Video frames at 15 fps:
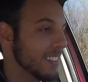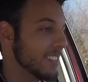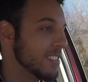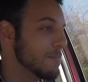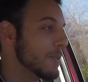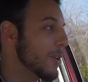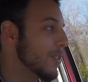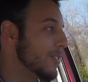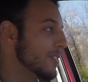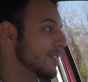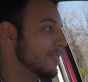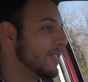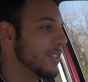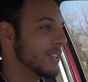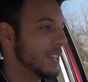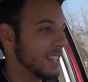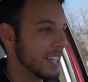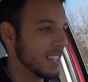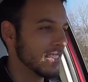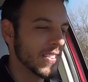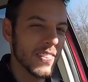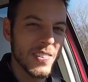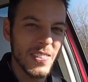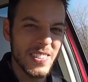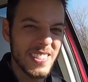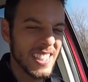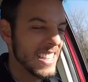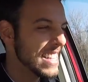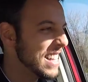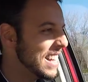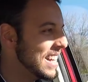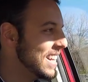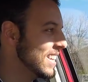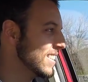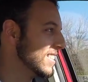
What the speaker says: some cars feel like a little tingy,